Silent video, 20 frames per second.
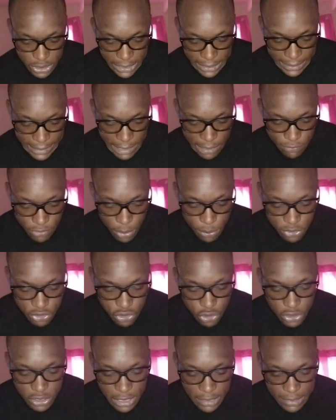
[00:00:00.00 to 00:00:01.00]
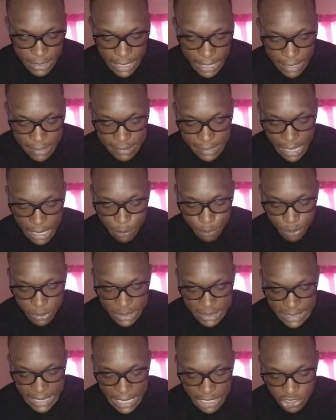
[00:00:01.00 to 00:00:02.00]
to give up certain things and
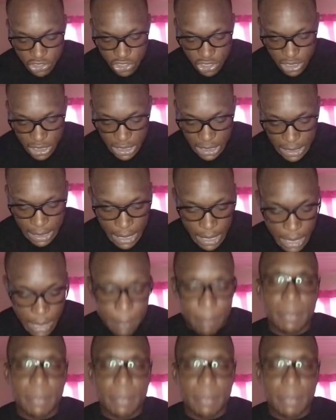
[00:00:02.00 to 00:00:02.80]
potentially